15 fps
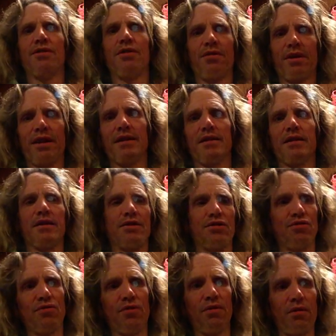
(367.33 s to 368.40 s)
all get to
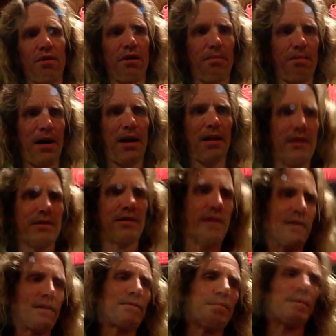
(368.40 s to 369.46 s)
control our
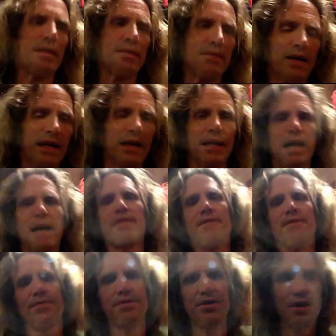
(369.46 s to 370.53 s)
politics because they can
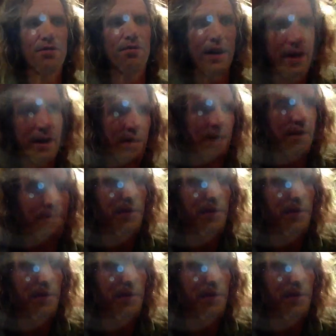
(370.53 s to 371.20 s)
generate enough